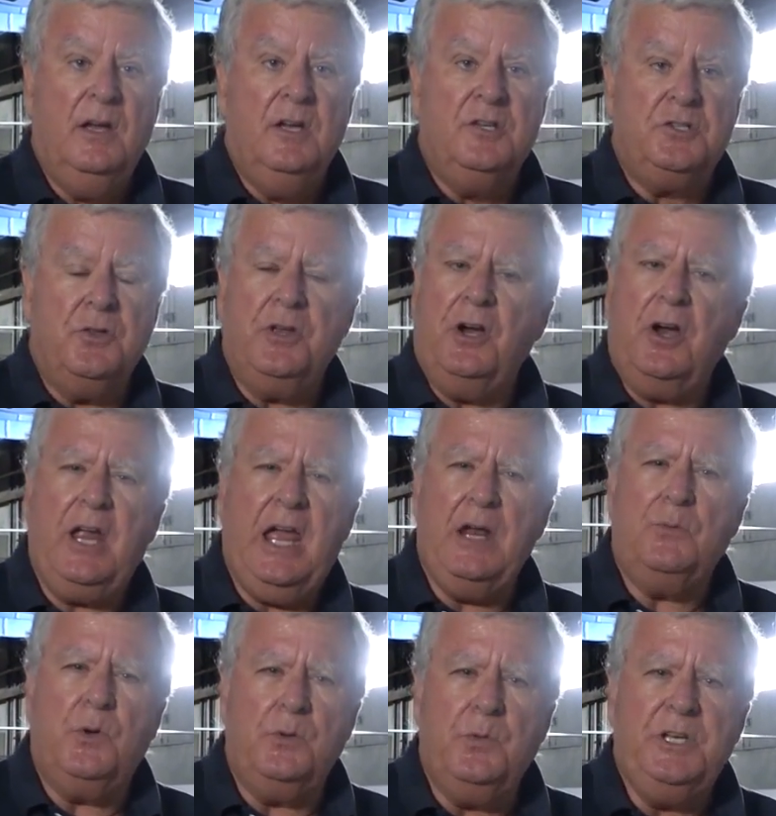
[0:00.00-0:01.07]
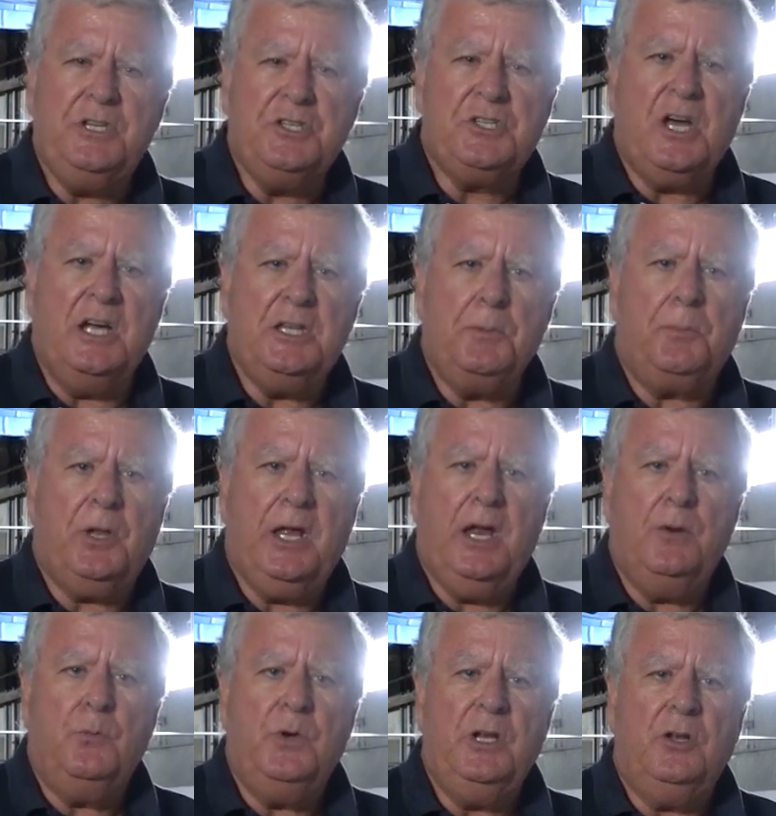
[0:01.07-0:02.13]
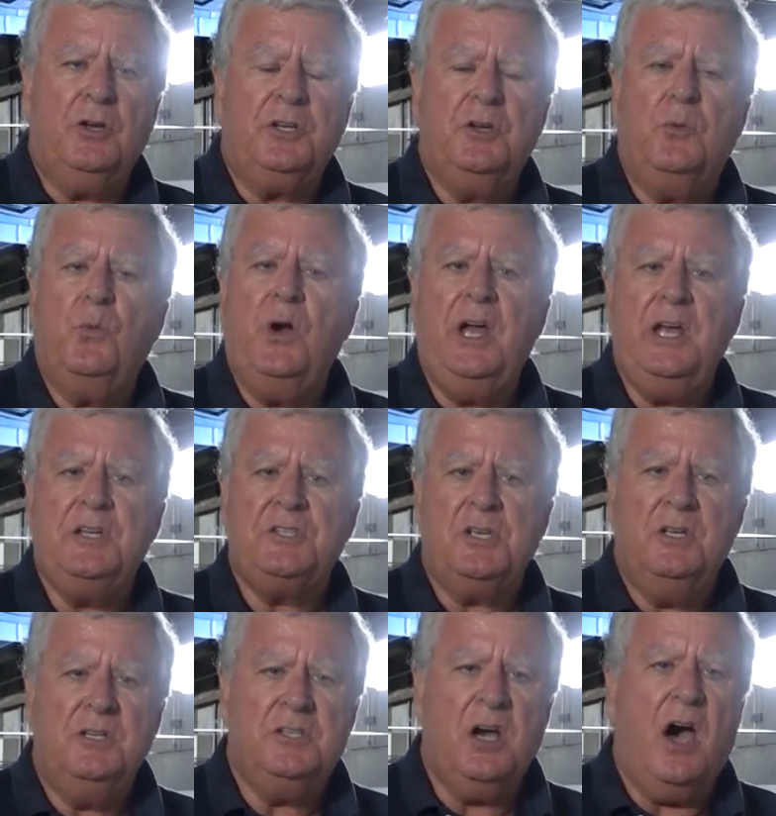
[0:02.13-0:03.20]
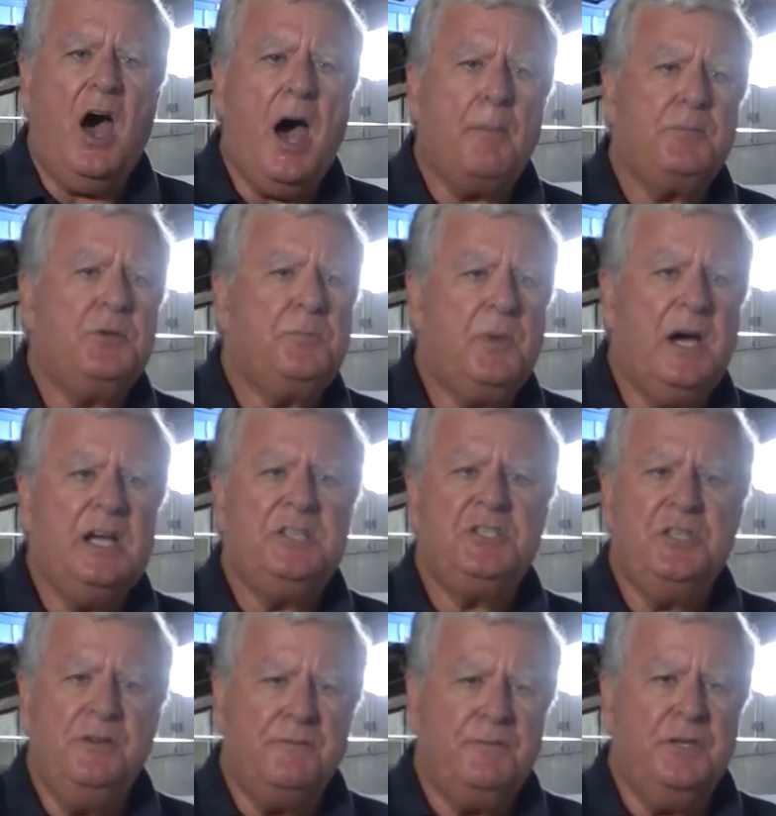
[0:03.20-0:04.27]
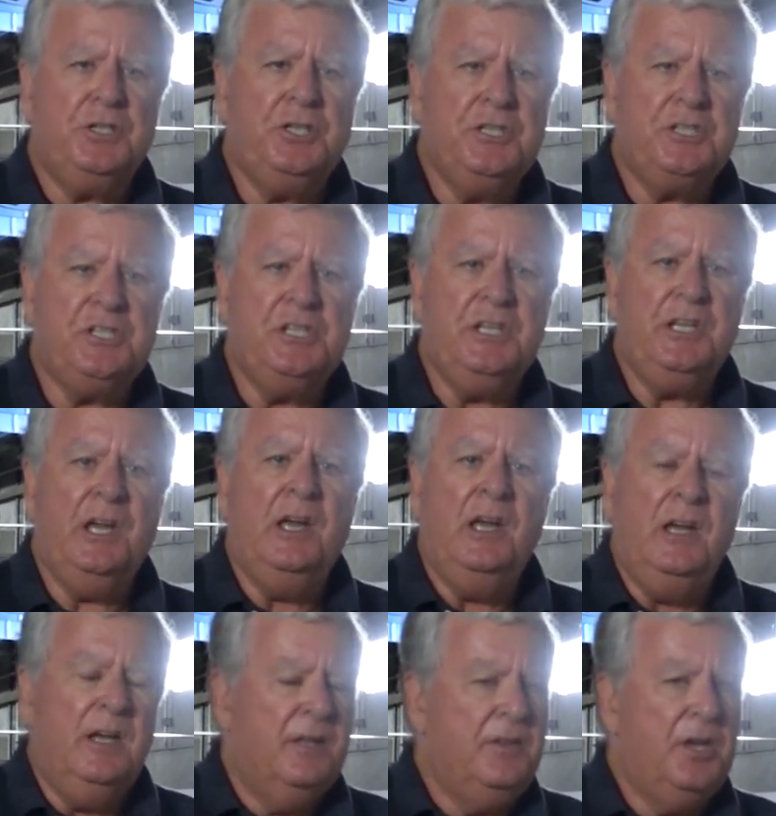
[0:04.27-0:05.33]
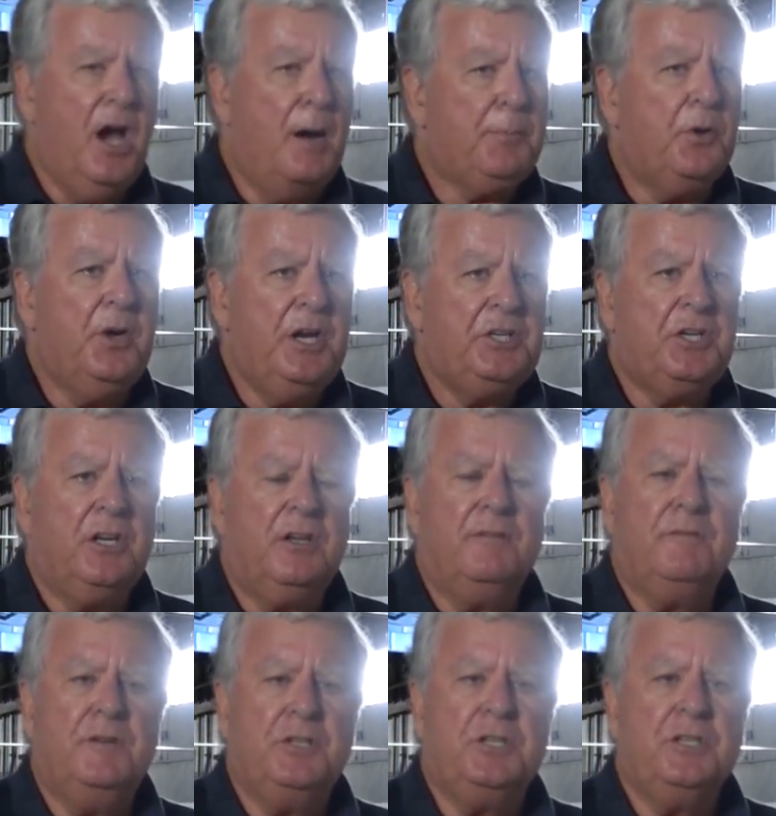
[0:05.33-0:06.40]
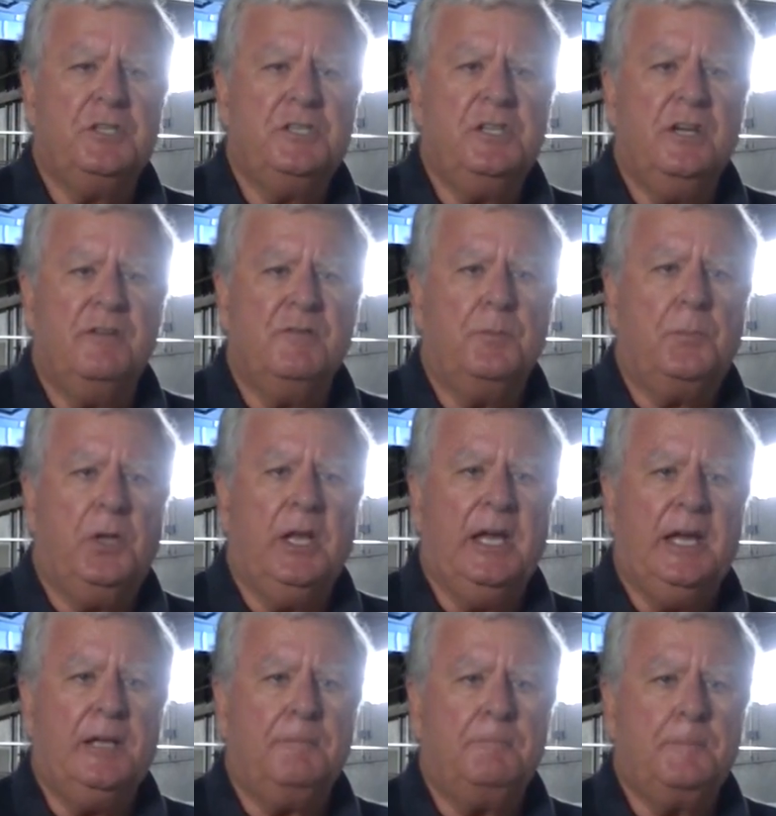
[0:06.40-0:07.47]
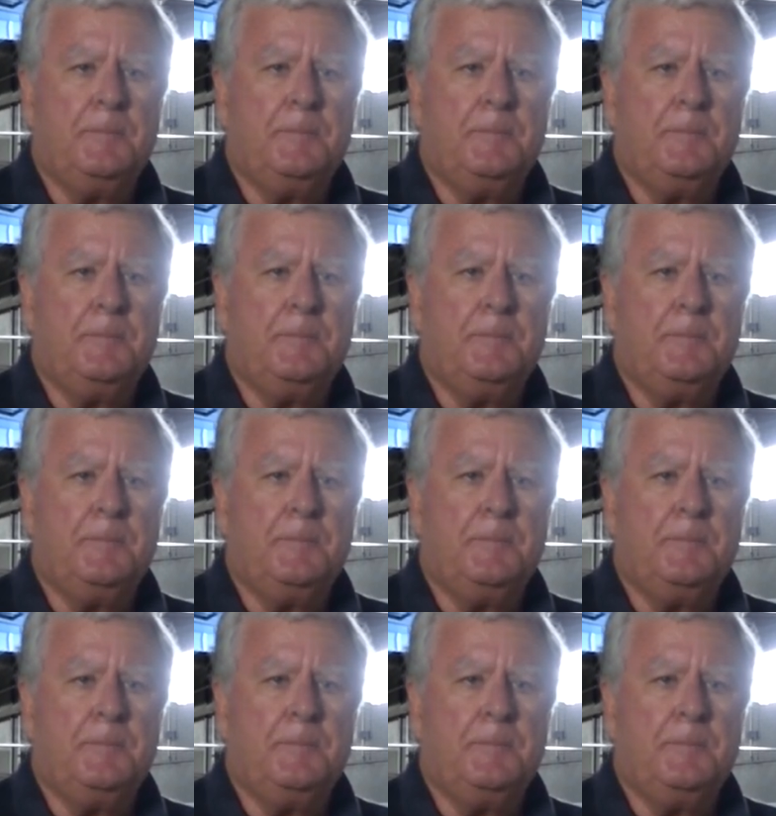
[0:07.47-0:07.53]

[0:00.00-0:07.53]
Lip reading: So there again, when we designed the plant, we looked at ways to optimize the efficiency, the operational efficiency of the plant.